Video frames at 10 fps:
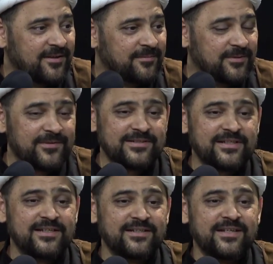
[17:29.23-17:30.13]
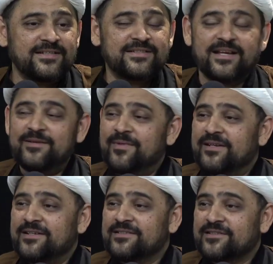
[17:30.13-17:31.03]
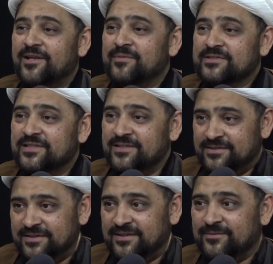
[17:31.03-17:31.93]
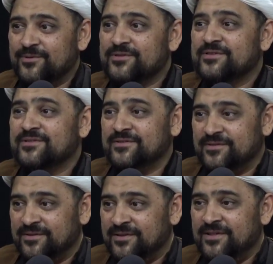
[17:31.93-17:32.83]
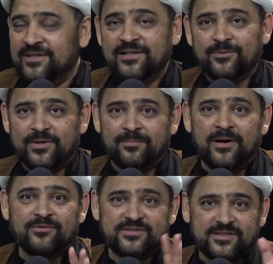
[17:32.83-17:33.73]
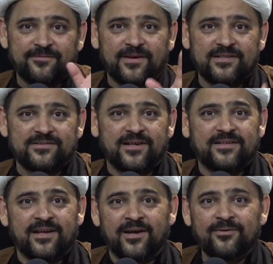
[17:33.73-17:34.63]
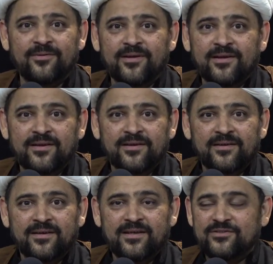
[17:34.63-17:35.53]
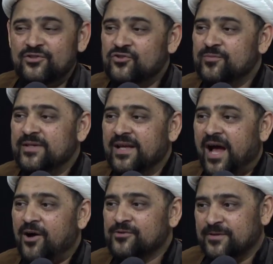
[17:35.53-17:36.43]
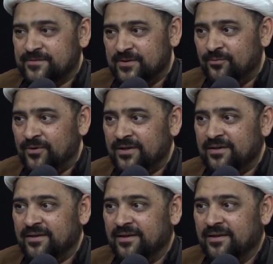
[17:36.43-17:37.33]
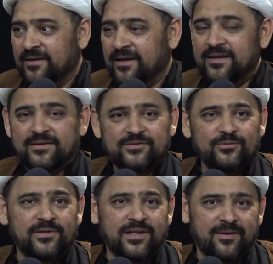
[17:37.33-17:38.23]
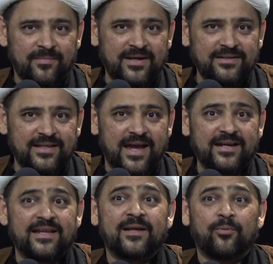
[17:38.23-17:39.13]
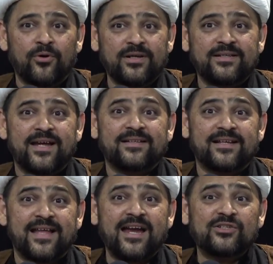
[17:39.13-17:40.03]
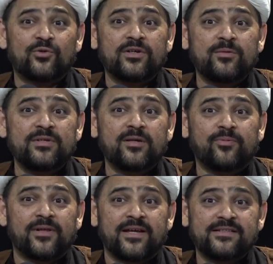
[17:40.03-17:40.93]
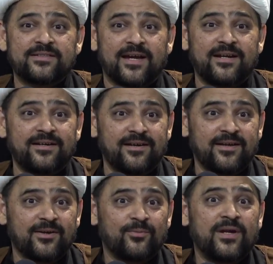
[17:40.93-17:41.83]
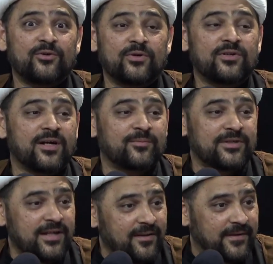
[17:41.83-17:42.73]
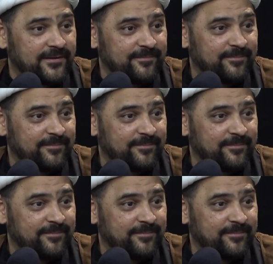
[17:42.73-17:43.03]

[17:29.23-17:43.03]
The first thing he did is that he made an Islamic center. It was near where Mount Safa is right now. It used to be a house of someone. And Rasulullah made that and appointed that's going to be the place where we are going to come together.